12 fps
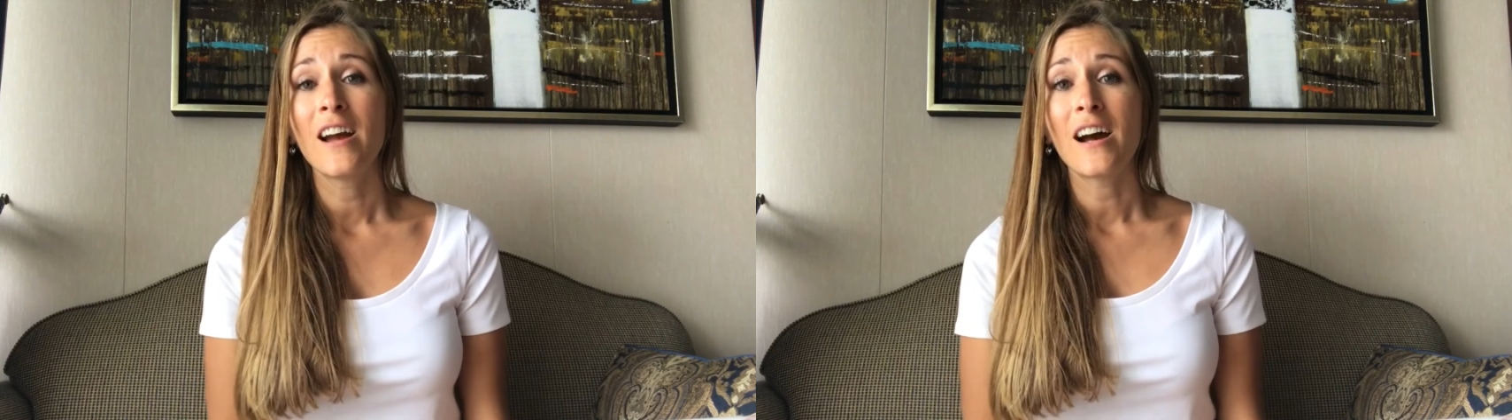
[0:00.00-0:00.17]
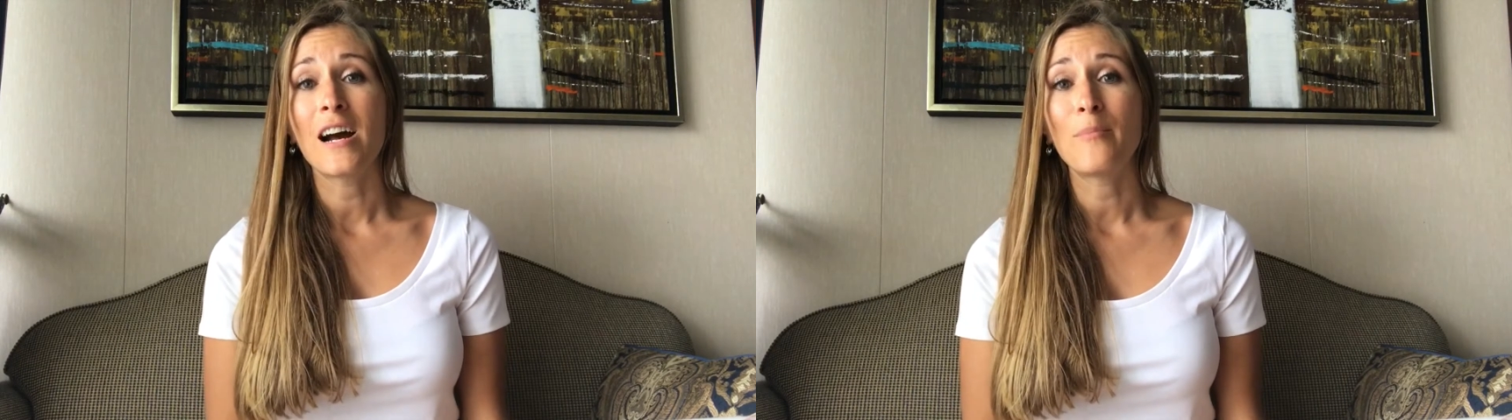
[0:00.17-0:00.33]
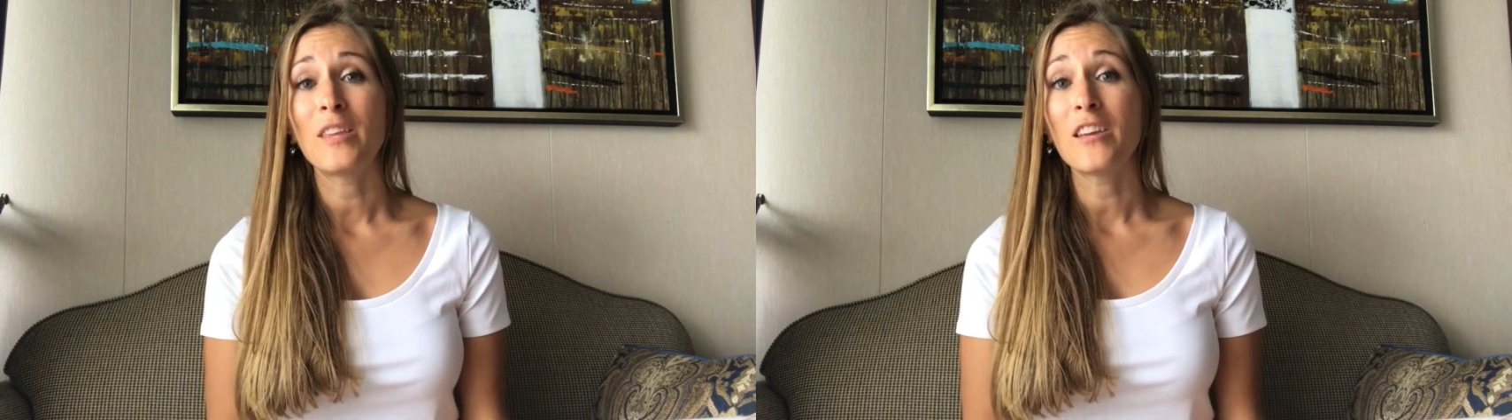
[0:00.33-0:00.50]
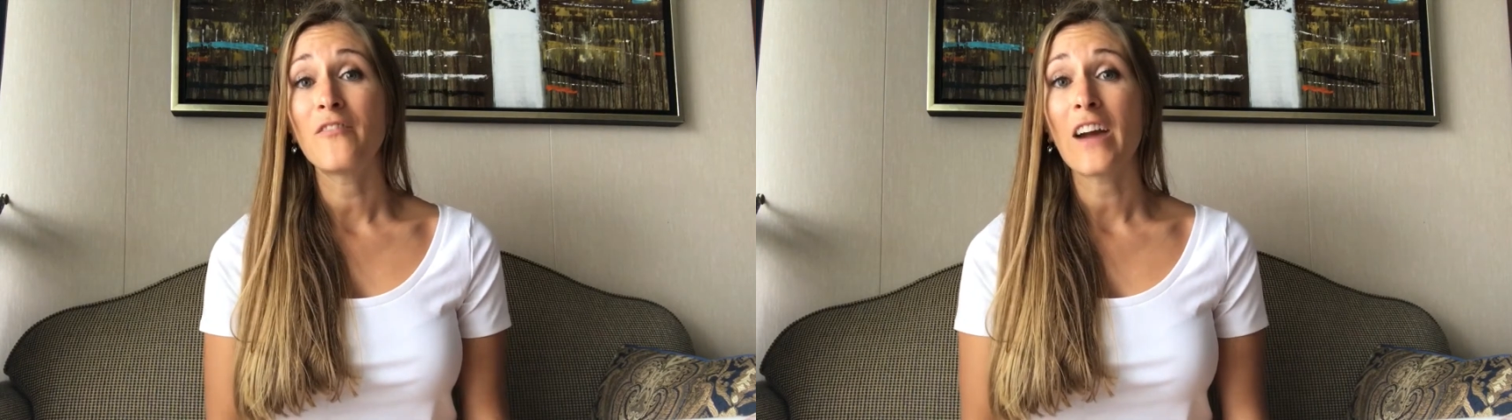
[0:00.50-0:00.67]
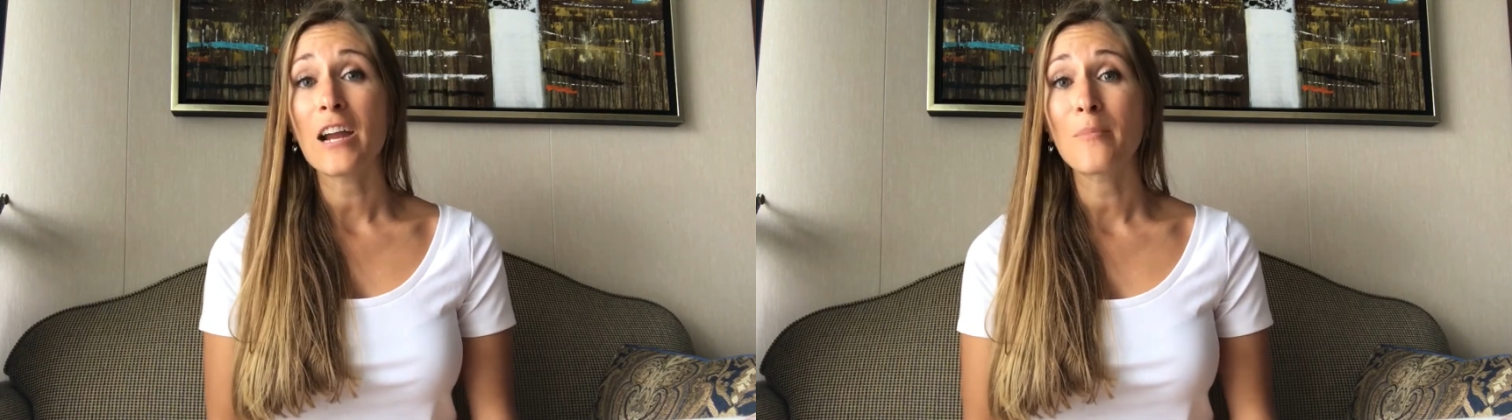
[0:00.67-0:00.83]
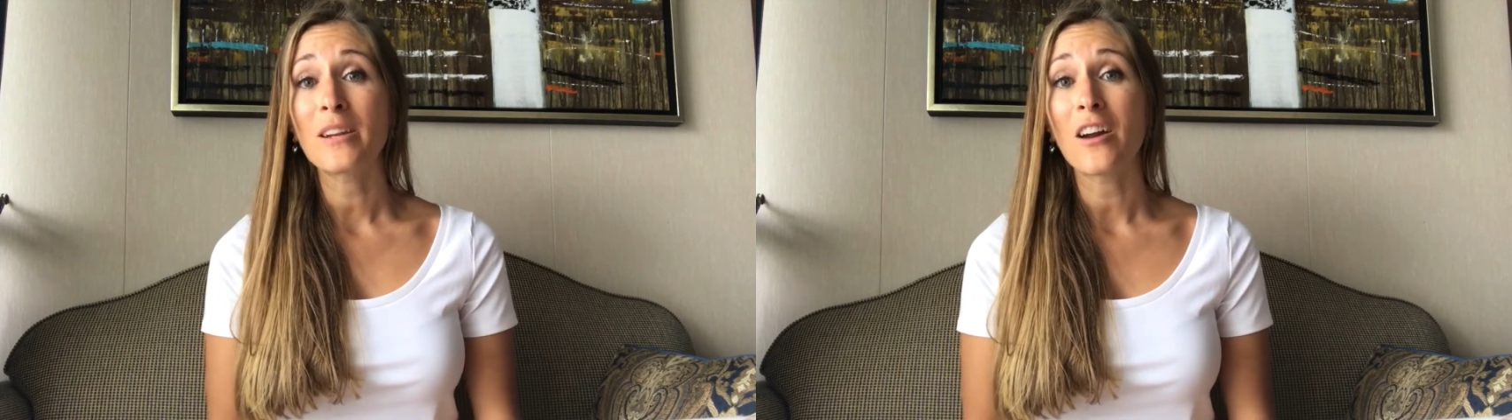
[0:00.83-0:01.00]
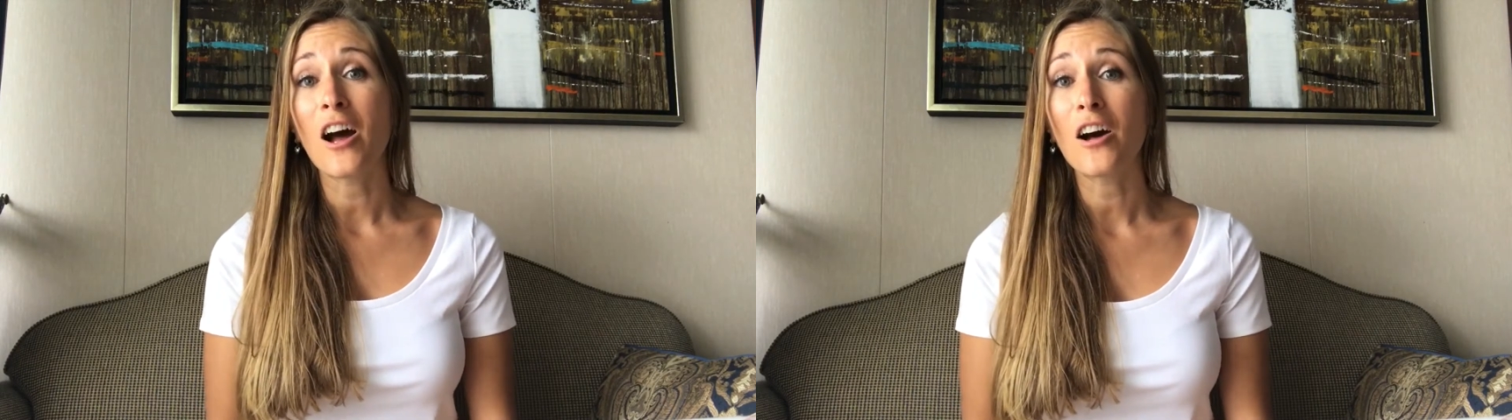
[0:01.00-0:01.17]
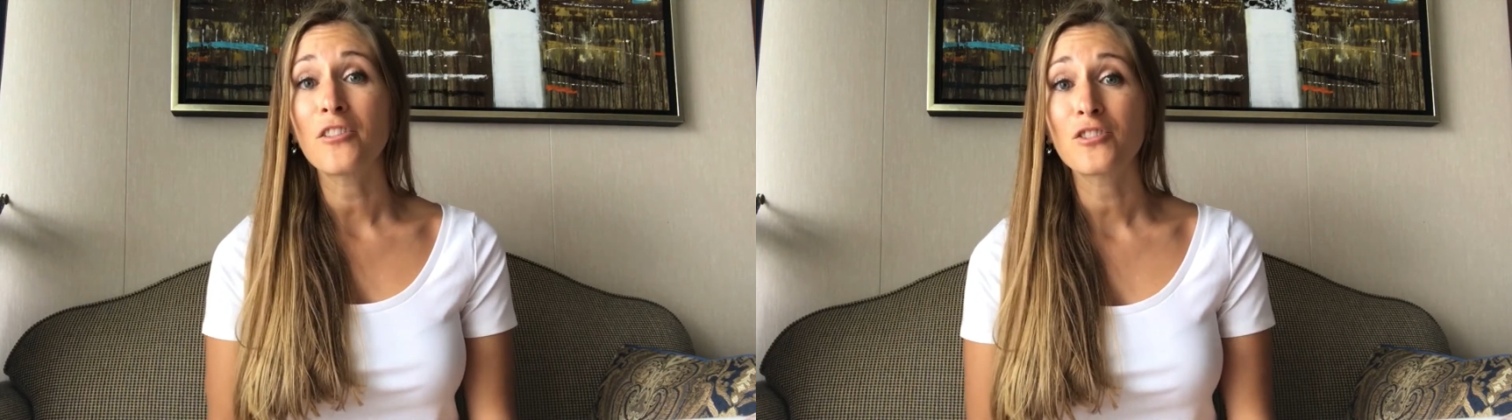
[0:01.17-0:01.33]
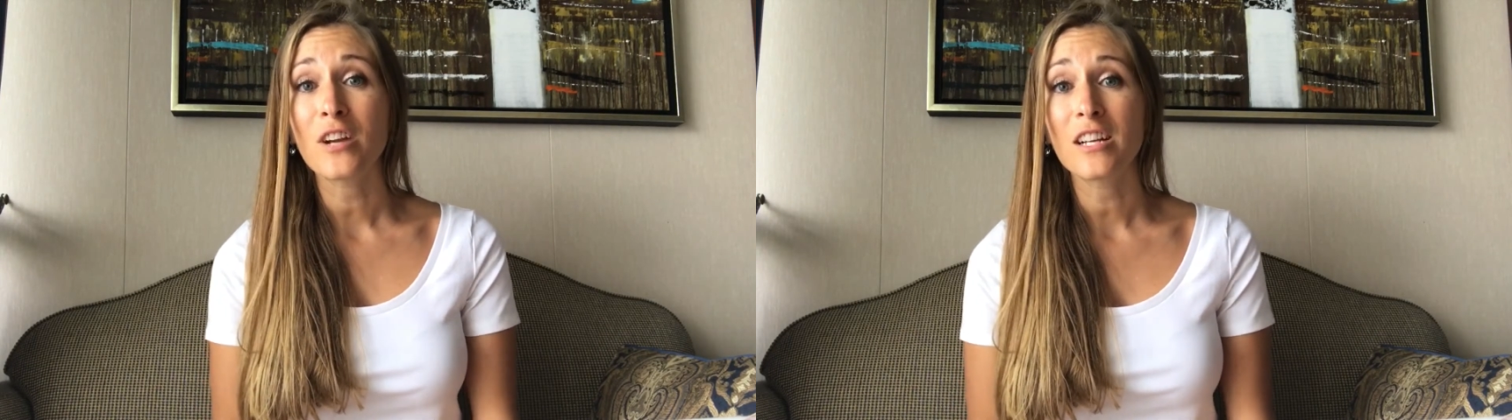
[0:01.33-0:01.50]
Um, the Environmental
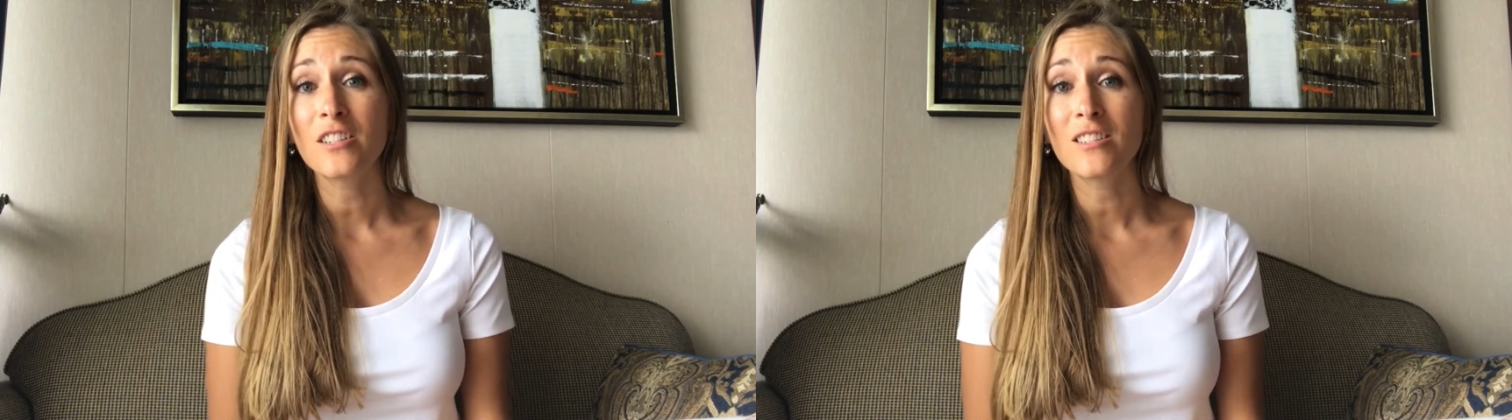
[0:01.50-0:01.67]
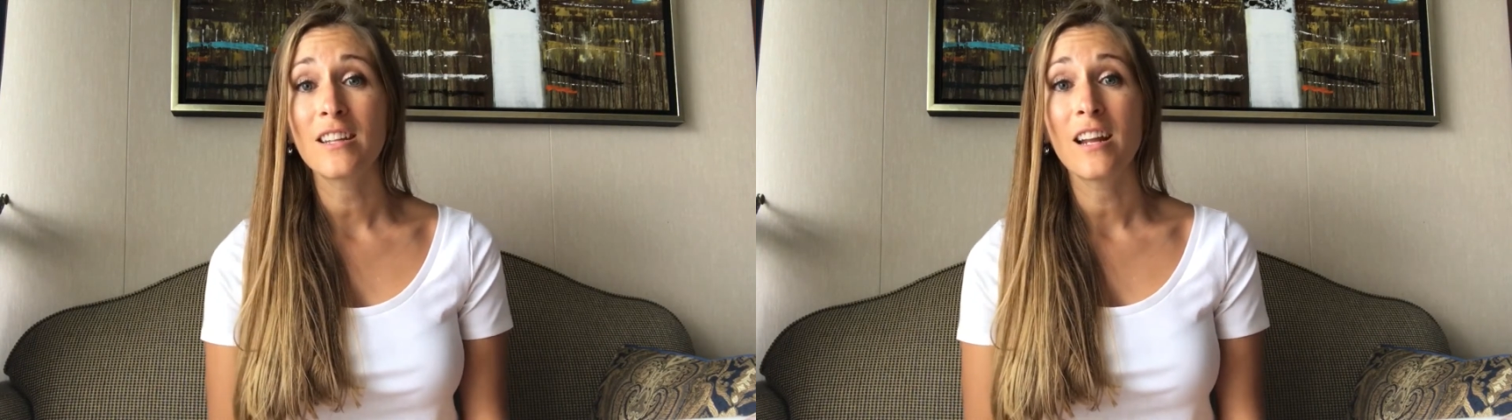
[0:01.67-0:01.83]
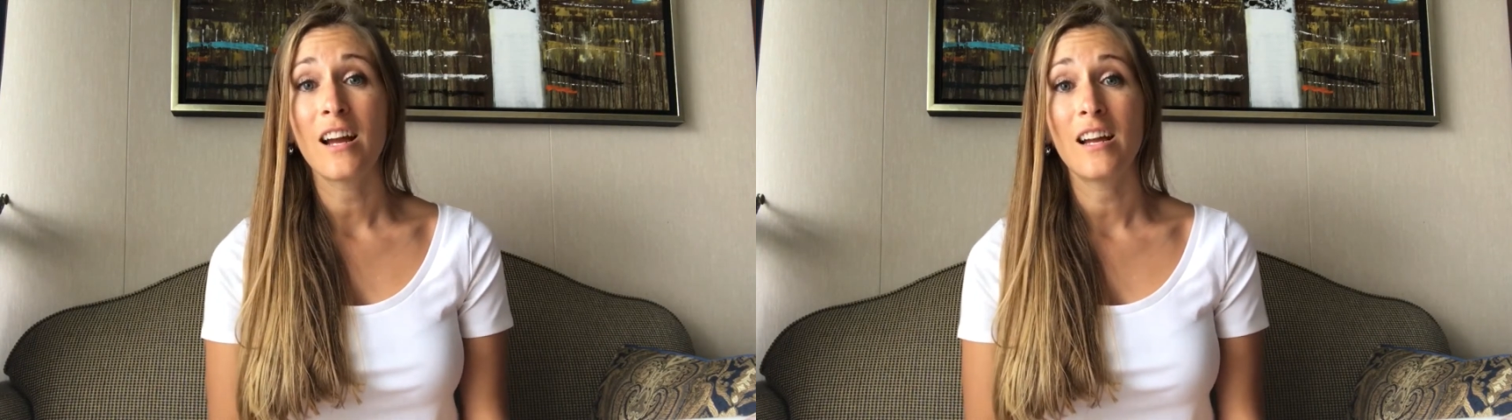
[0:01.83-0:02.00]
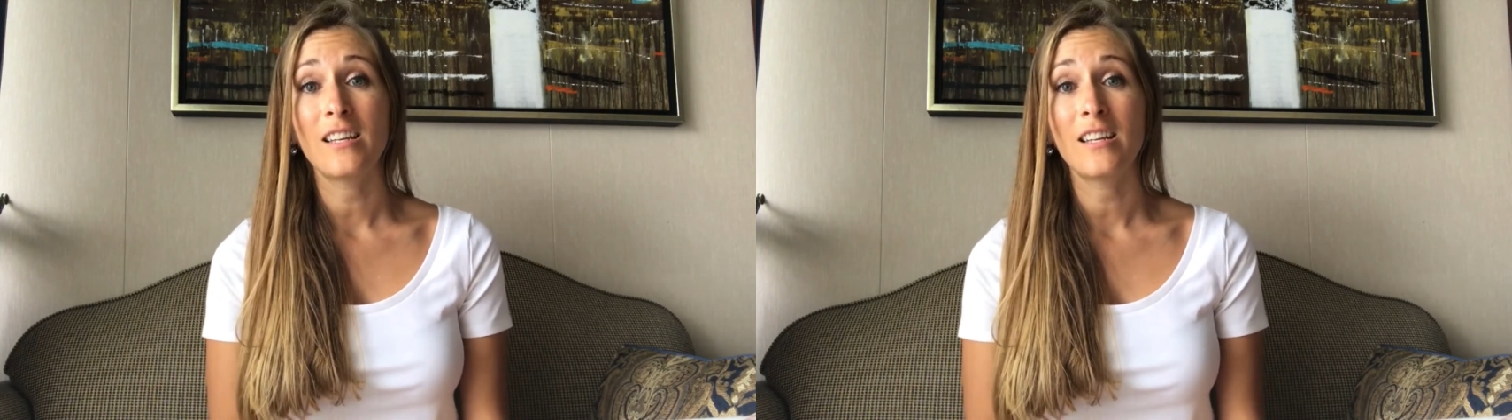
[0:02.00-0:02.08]
Health Trust